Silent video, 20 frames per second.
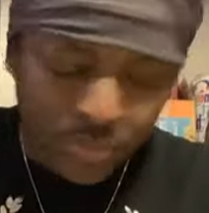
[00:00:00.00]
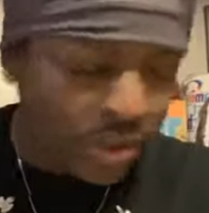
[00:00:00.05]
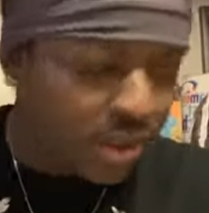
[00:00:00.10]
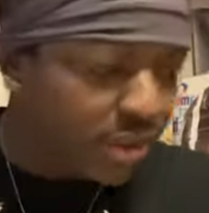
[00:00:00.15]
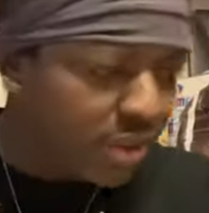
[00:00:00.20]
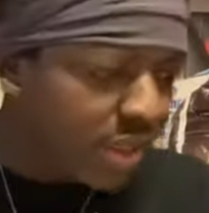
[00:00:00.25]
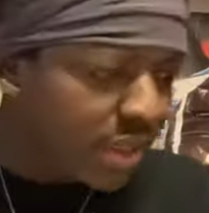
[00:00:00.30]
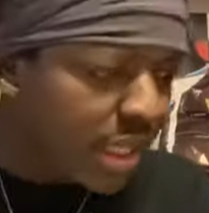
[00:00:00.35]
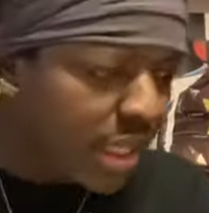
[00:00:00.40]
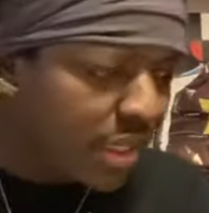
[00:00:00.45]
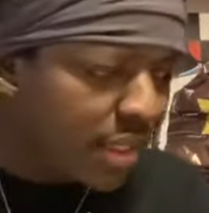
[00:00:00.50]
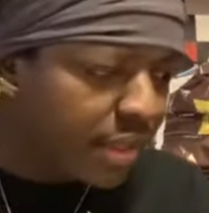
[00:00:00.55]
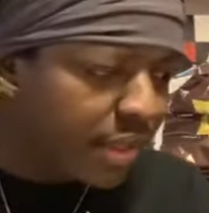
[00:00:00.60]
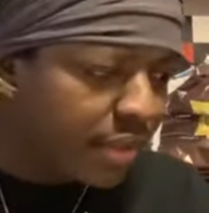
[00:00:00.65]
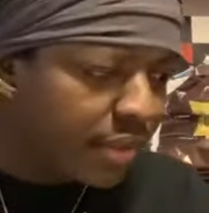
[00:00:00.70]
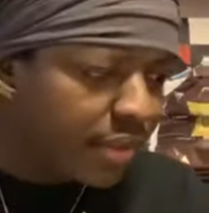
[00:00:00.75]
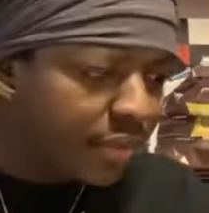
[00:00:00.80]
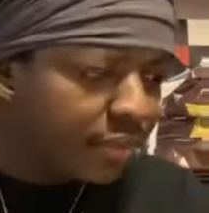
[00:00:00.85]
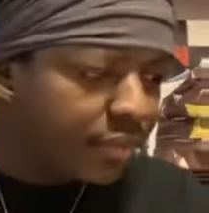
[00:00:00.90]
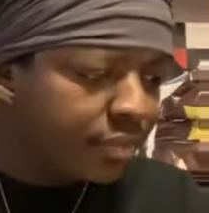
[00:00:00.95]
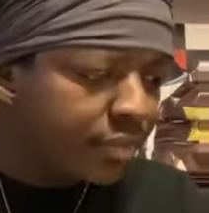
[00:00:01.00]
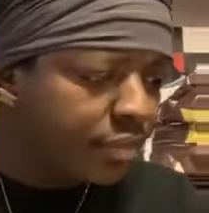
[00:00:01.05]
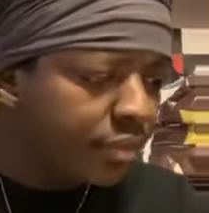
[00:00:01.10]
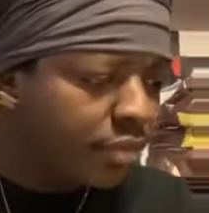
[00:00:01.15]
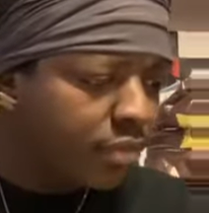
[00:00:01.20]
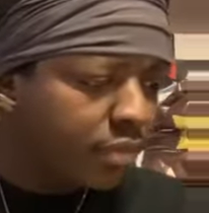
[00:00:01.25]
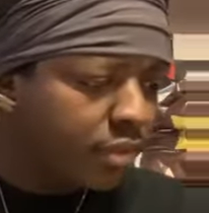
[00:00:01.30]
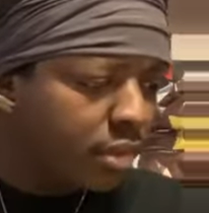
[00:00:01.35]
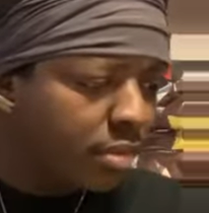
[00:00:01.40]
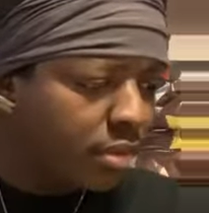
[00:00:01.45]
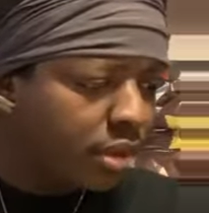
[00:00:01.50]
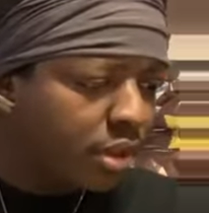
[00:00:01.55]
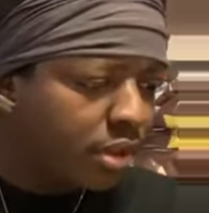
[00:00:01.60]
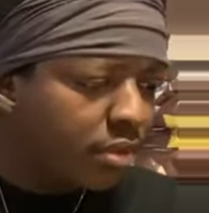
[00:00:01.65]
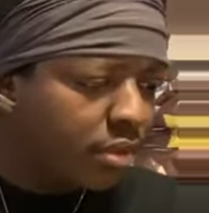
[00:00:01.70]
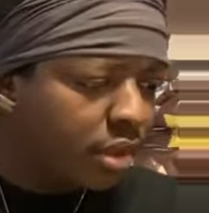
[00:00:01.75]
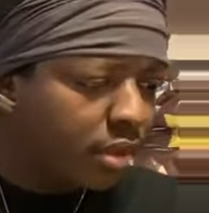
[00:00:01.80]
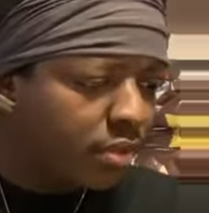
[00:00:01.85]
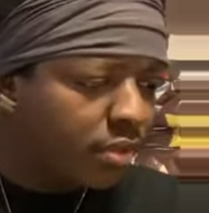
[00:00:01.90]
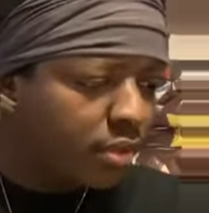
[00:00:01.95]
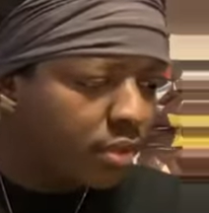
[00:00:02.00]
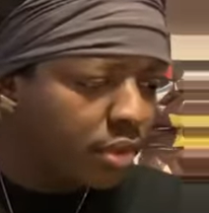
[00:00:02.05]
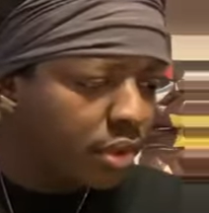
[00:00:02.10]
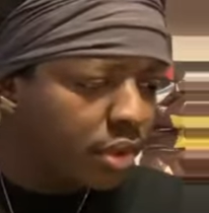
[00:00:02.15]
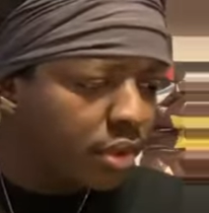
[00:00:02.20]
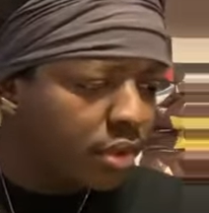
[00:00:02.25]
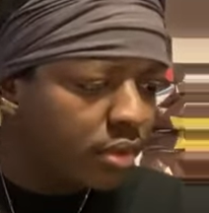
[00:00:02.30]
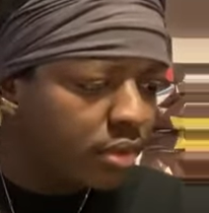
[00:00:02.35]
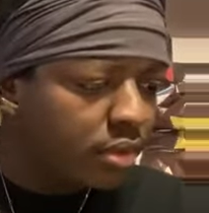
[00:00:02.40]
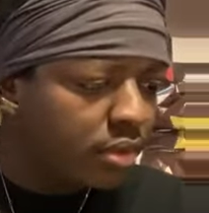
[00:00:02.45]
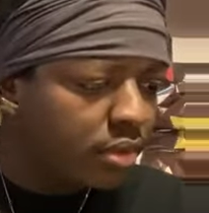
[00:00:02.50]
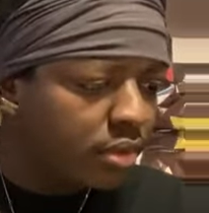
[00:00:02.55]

Salakia. Let me see what I wrote down.